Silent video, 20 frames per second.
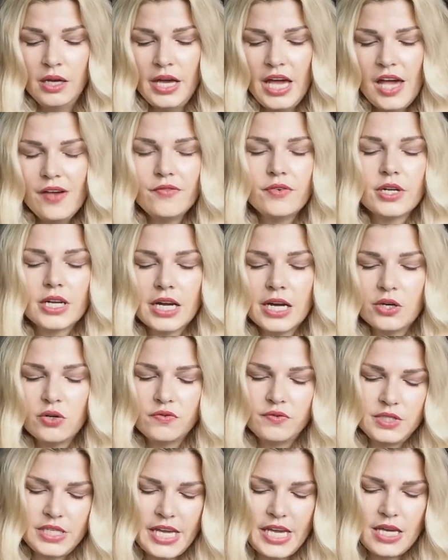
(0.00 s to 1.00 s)
every kind
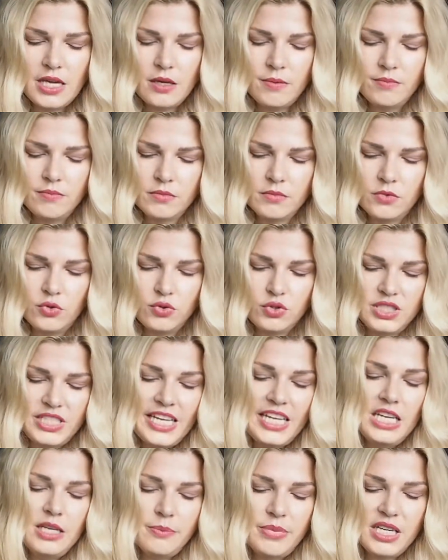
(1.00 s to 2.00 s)
of day, on
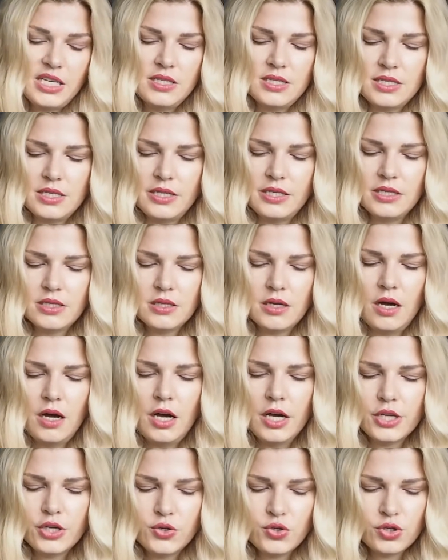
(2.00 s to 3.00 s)
daily basis,
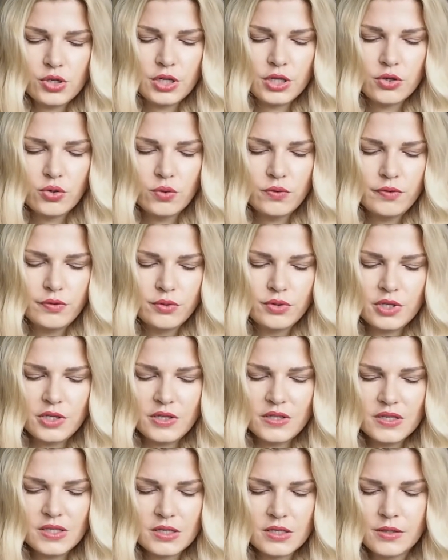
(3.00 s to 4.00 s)
I usually go for
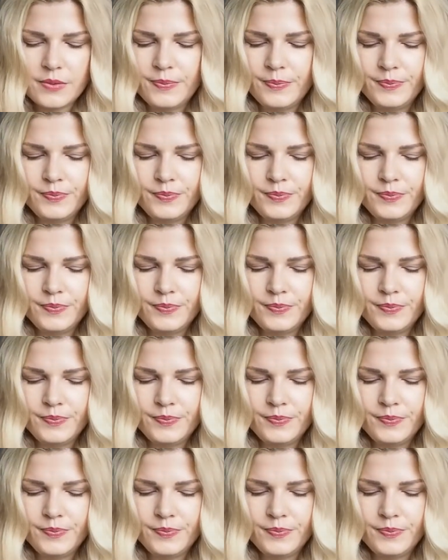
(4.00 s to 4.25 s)
this